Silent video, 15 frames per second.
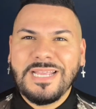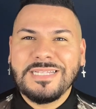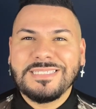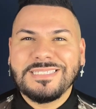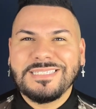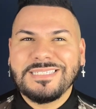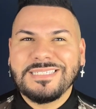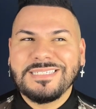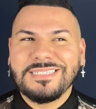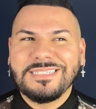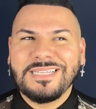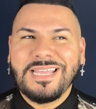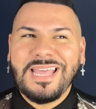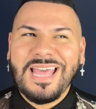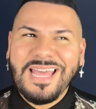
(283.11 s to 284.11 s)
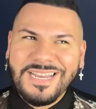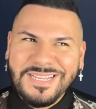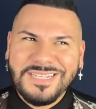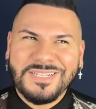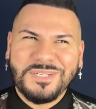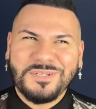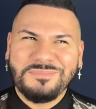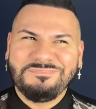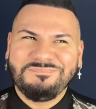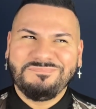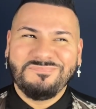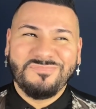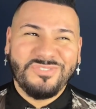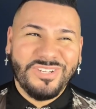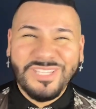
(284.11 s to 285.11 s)
It's kind of
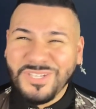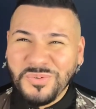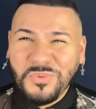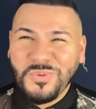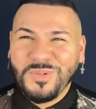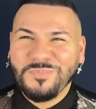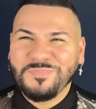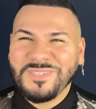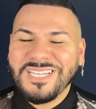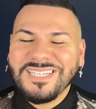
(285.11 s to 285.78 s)
really cool.